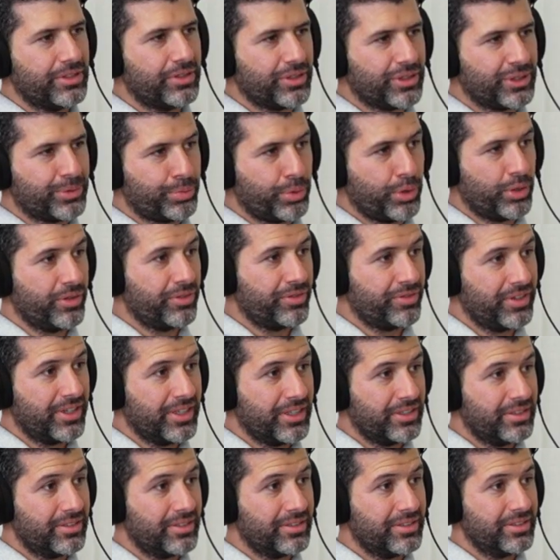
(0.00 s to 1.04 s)
looks
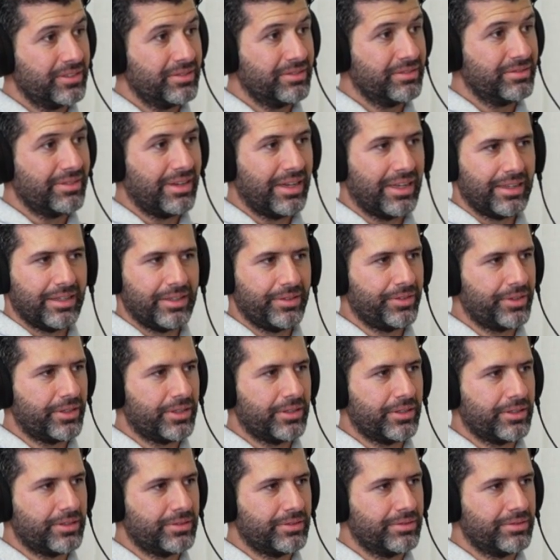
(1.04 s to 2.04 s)
perfect, I leave it alone.